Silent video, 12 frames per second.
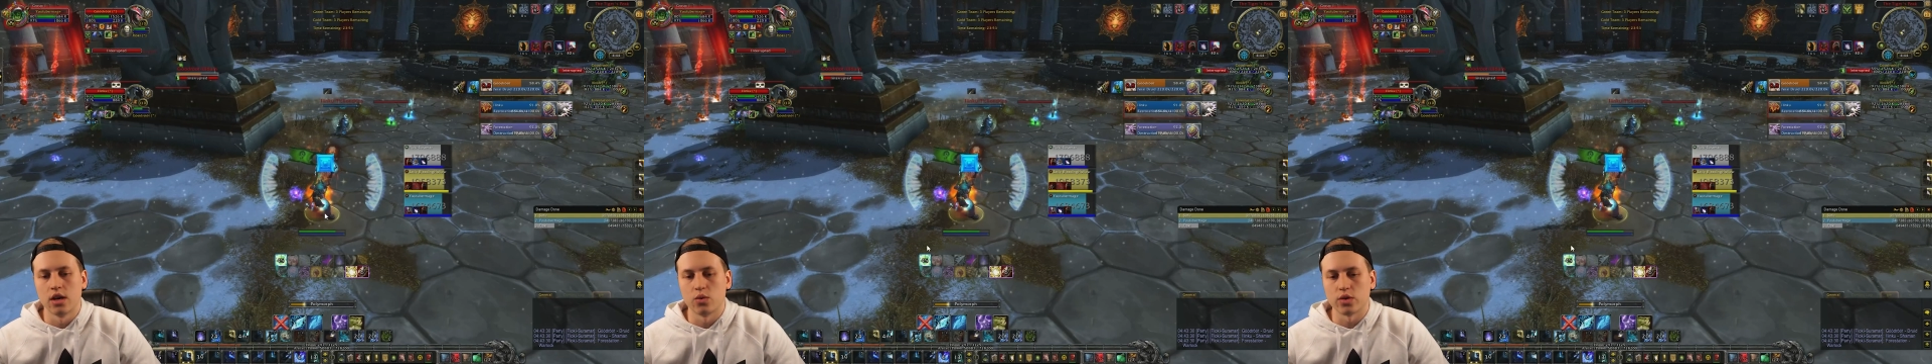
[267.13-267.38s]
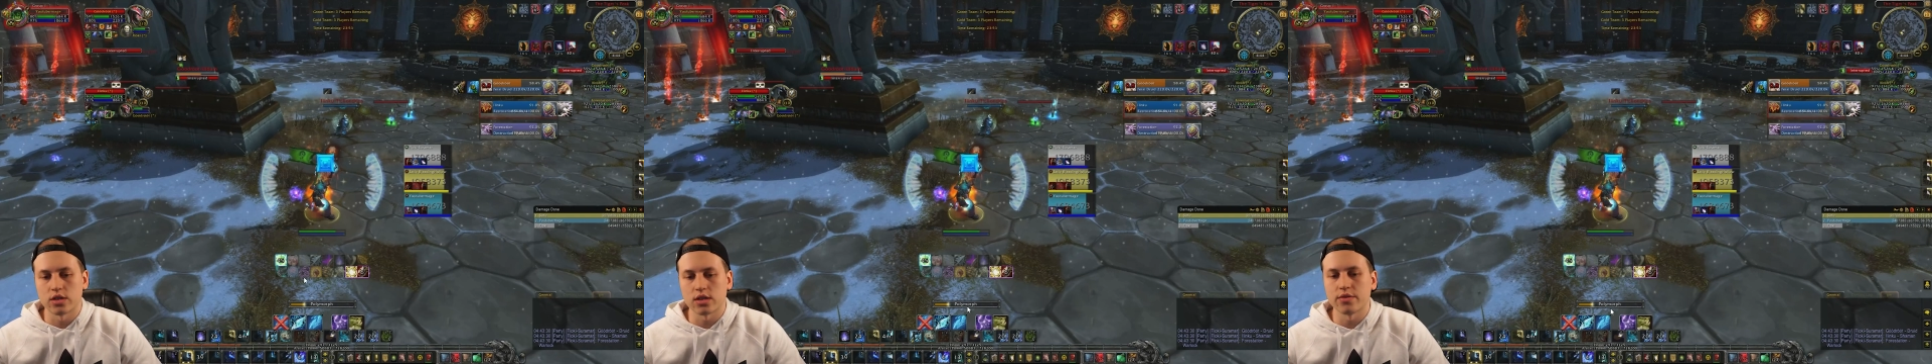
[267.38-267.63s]

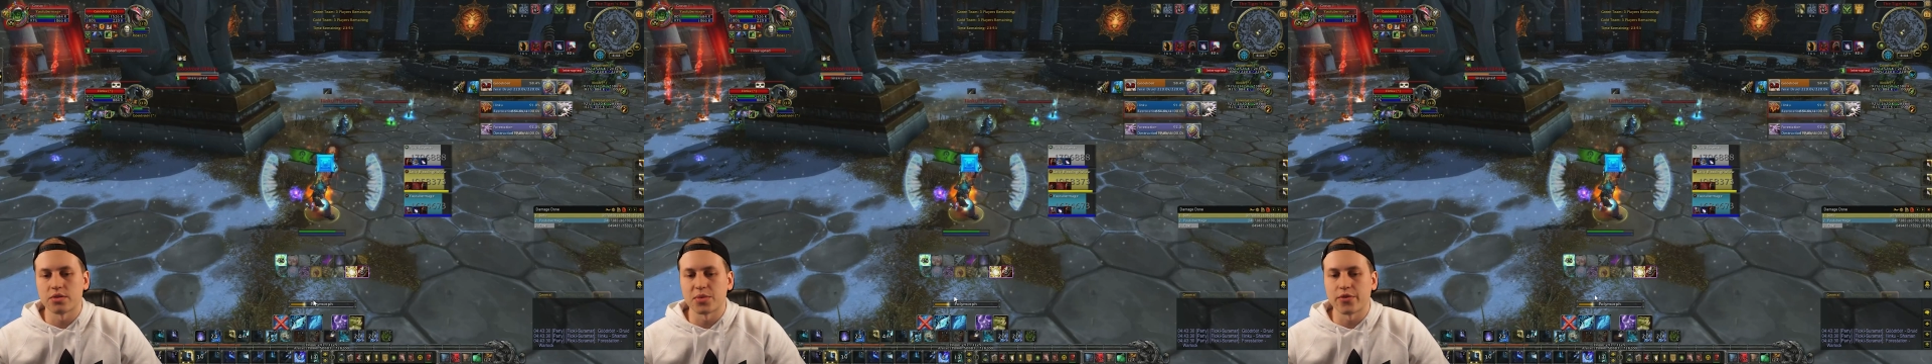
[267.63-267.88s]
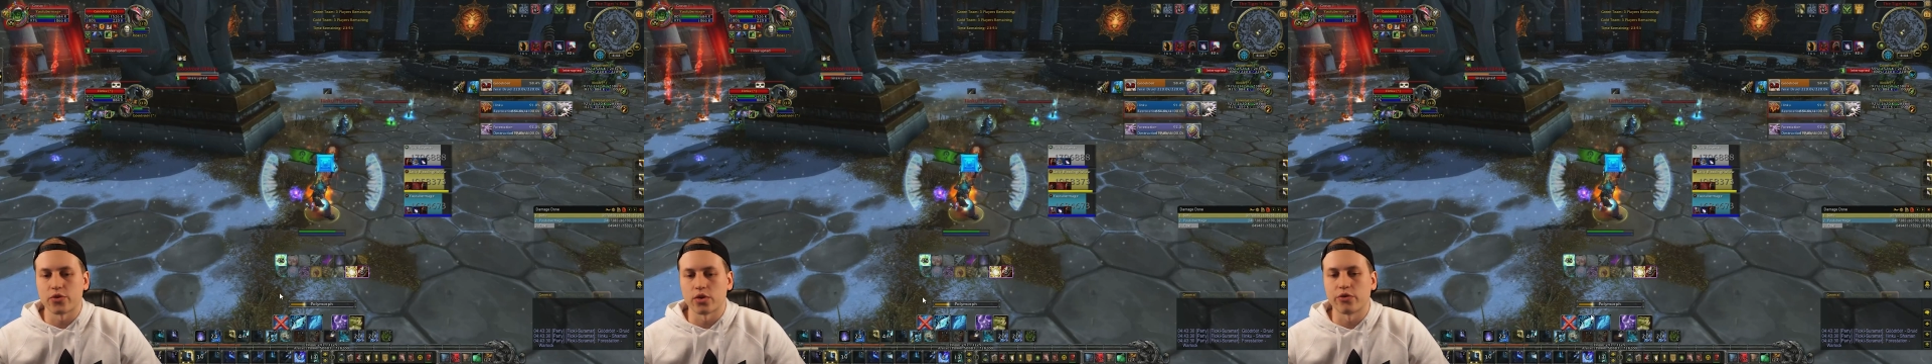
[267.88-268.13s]
which leaves
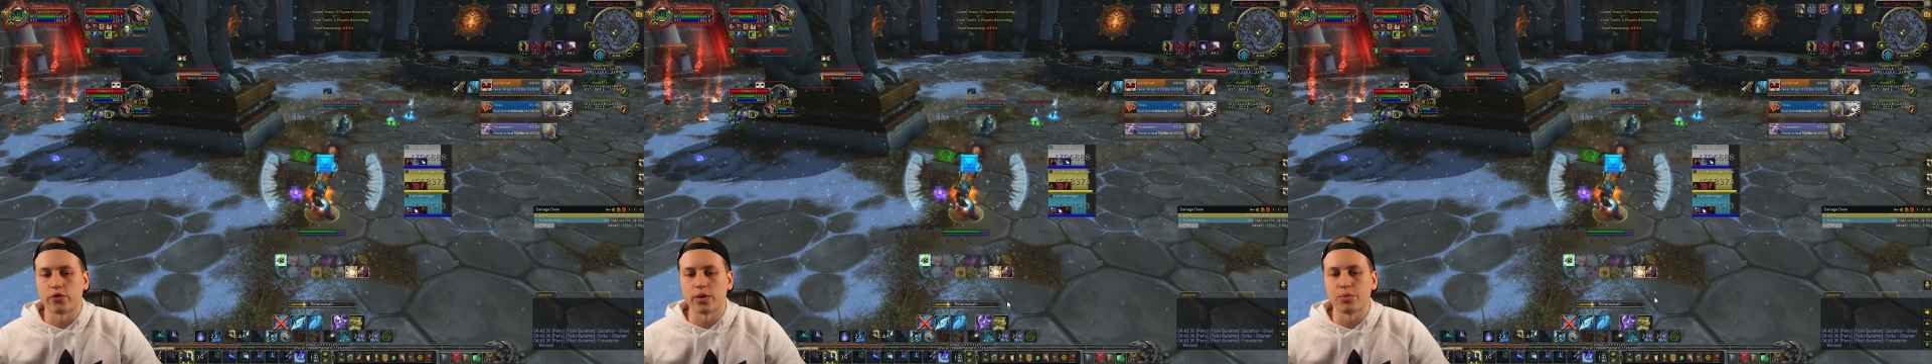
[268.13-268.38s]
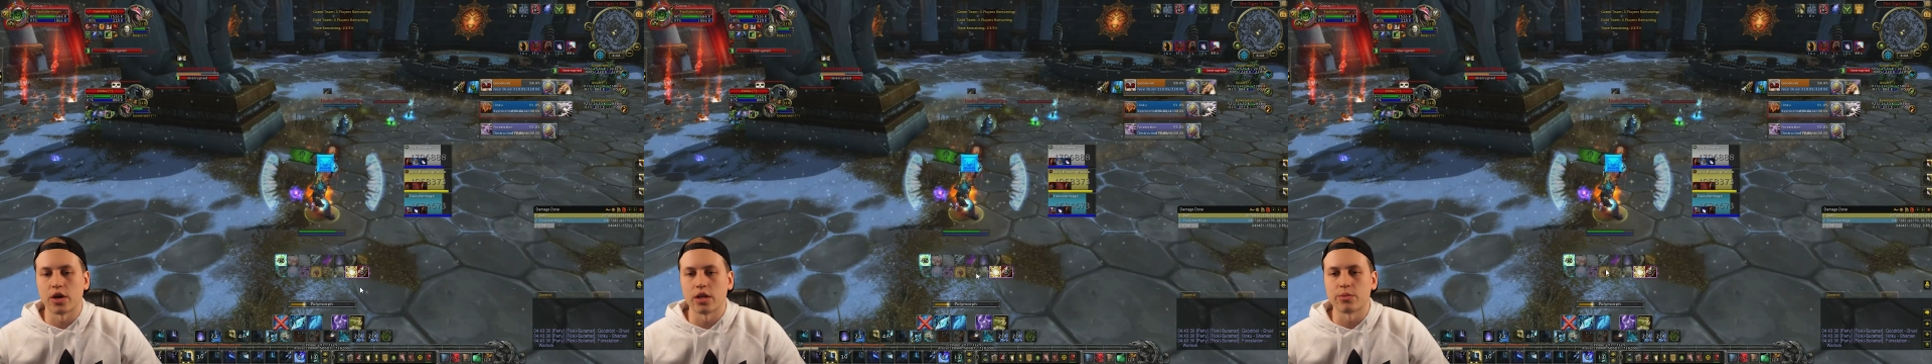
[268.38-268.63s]
me for a
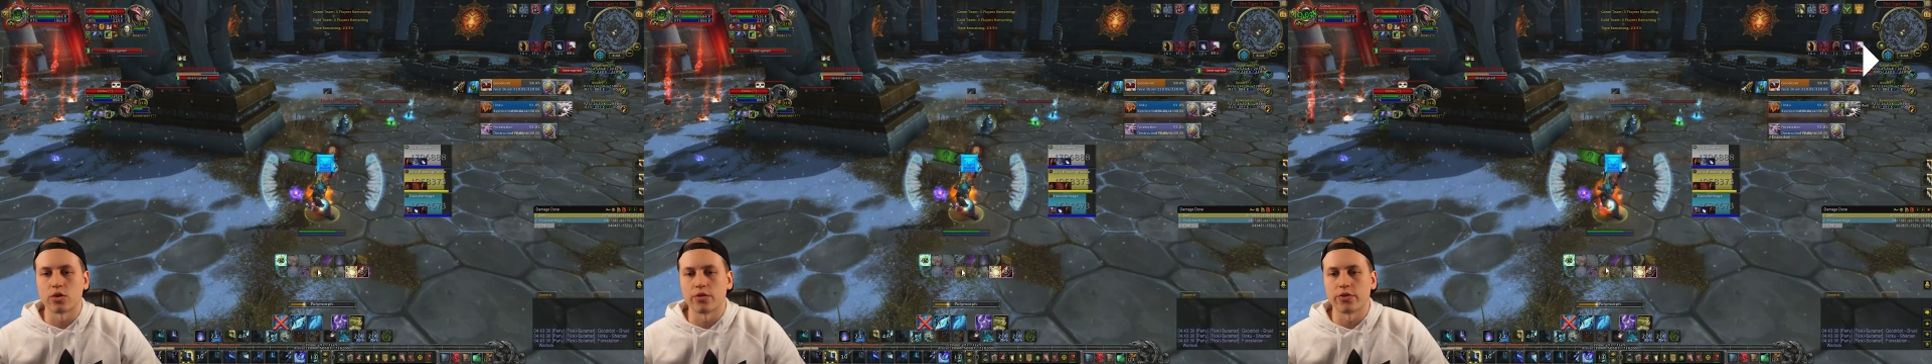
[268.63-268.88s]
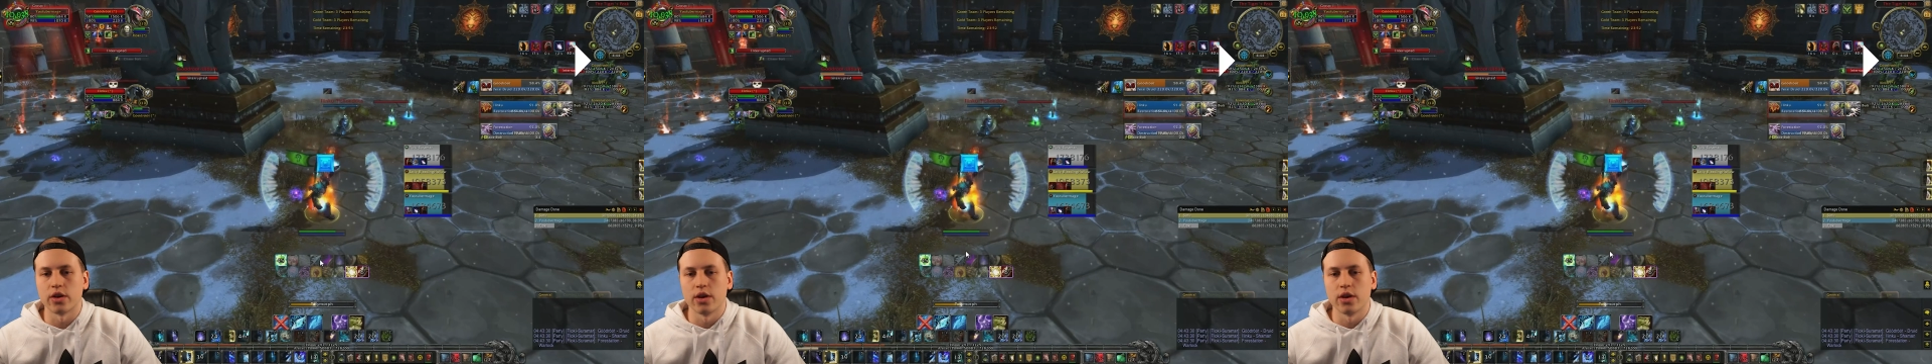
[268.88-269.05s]
free polymorph